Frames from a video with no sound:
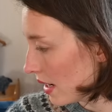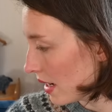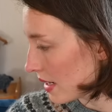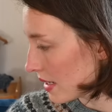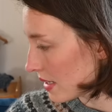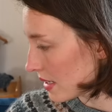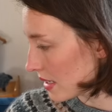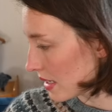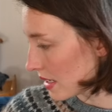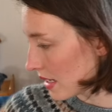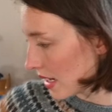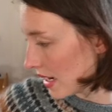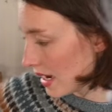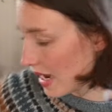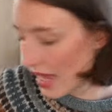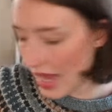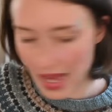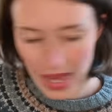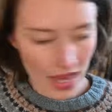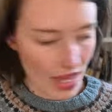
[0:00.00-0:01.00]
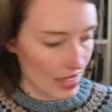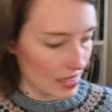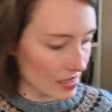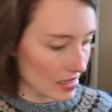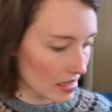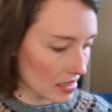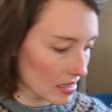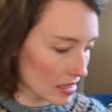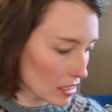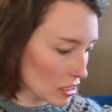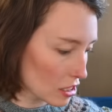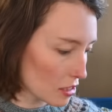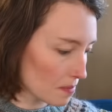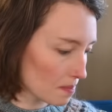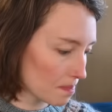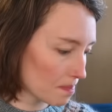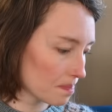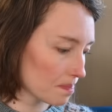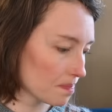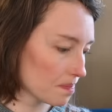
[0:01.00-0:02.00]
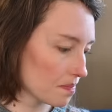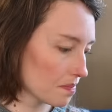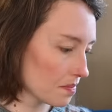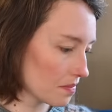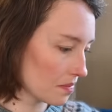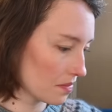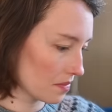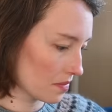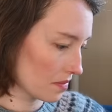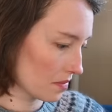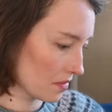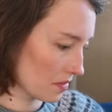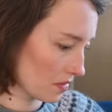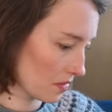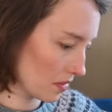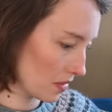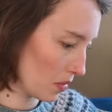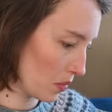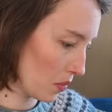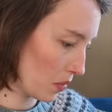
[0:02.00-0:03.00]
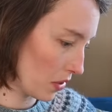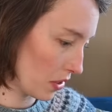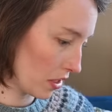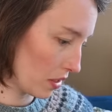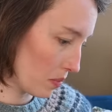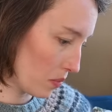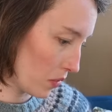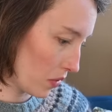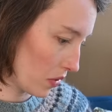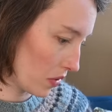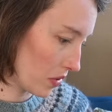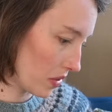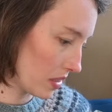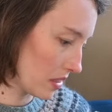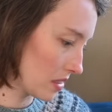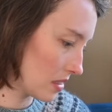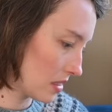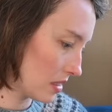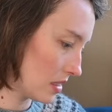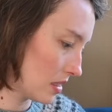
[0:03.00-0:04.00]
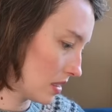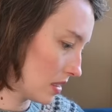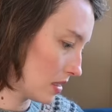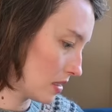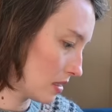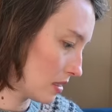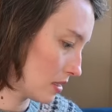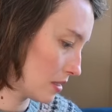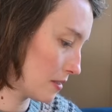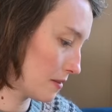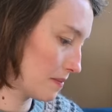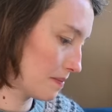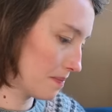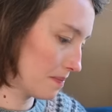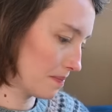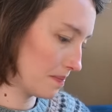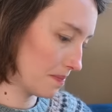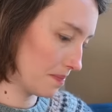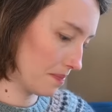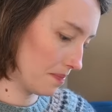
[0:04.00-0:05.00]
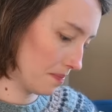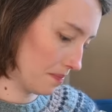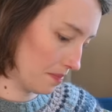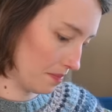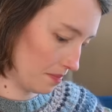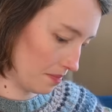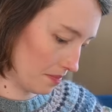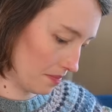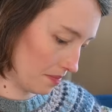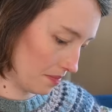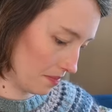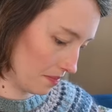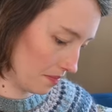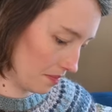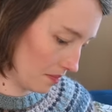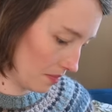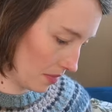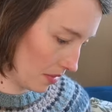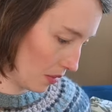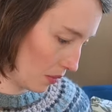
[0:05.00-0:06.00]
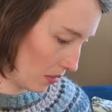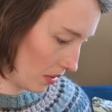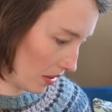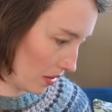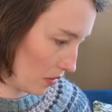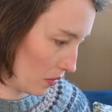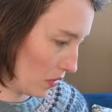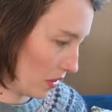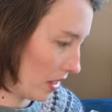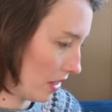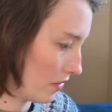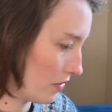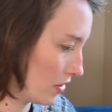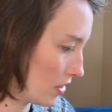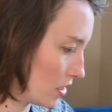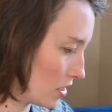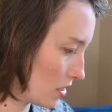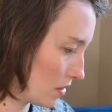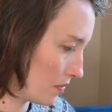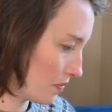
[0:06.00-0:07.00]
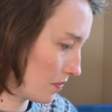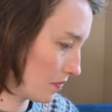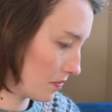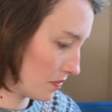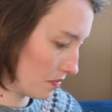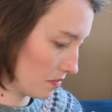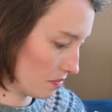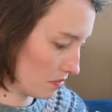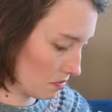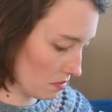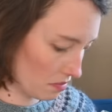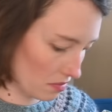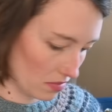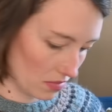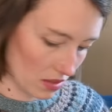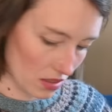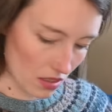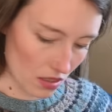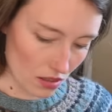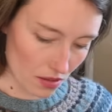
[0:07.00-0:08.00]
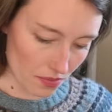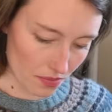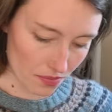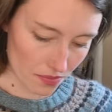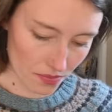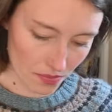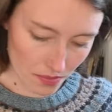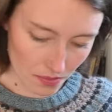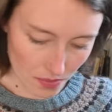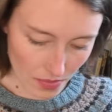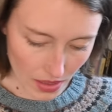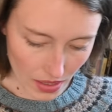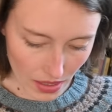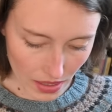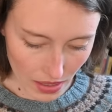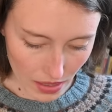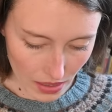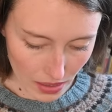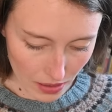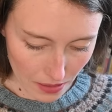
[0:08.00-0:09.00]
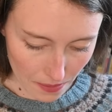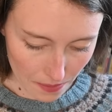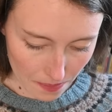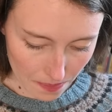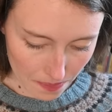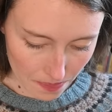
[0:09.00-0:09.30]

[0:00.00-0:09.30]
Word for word: and the last work in progress is where do I have it here my